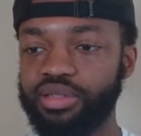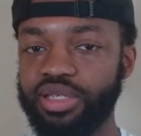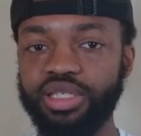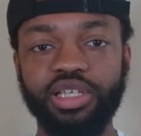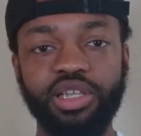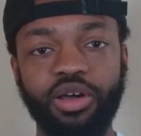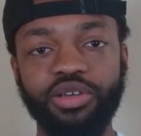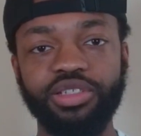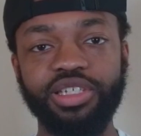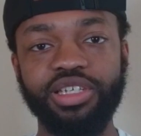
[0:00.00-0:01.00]
this is a
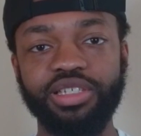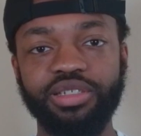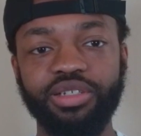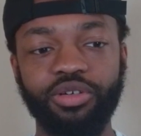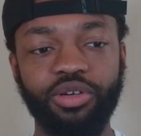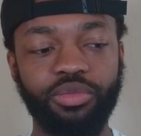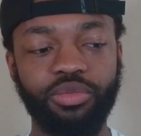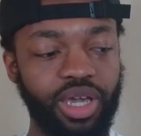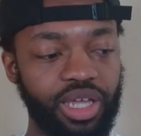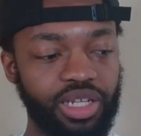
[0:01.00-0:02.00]
long season, or man,